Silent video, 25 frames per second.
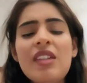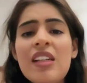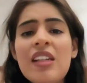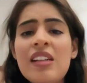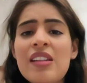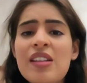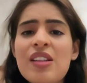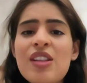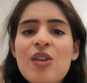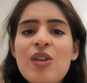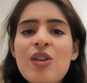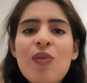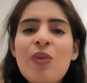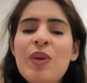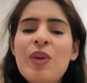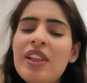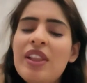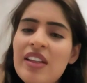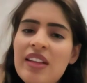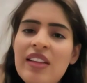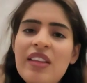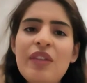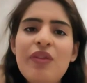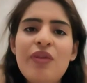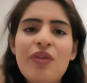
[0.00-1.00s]
So
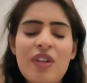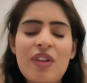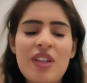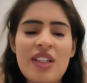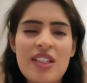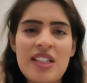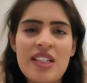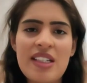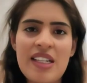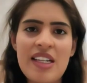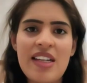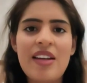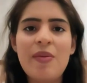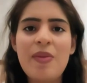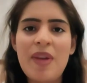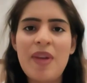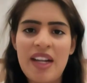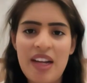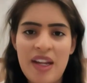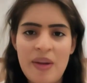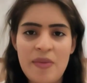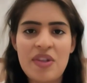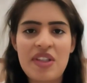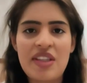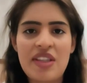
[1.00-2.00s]
within the first year when
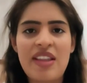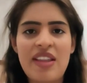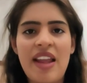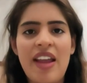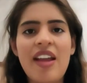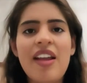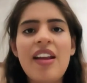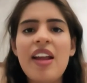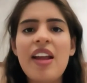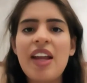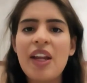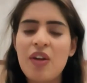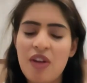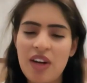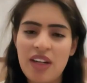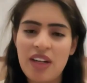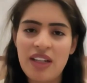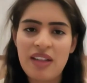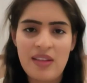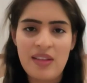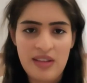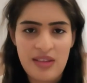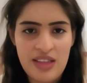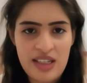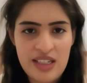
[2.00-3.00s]
I was there, I got
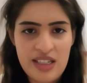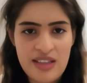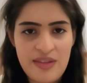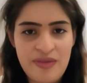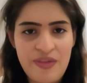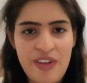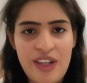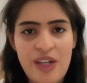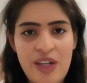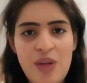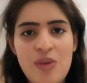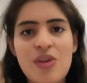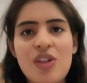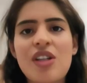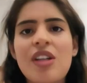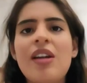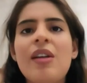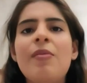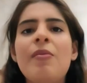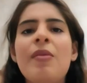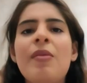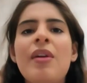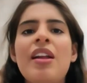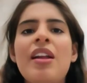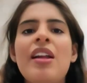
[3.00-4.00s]
this
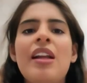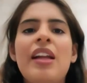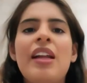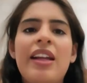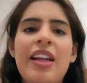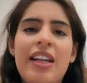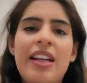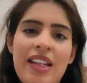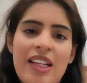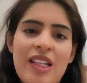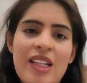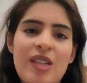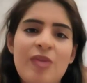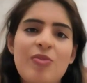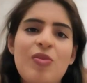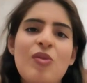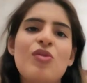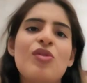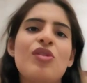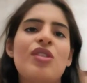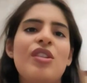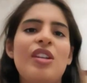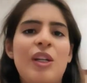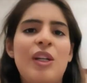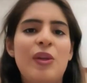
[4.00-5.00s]
fellowship, get
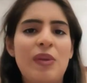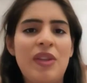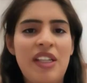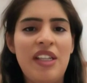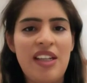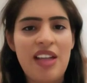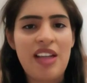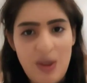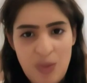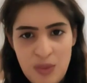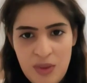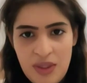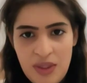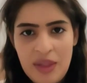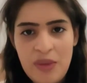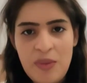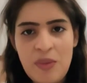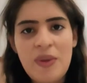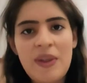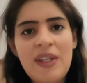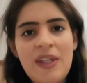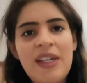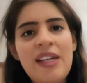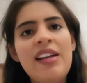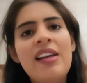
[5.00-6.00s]
exposure to the outer
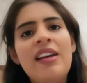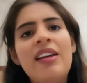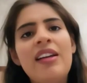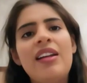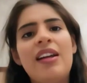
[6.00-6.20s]
world.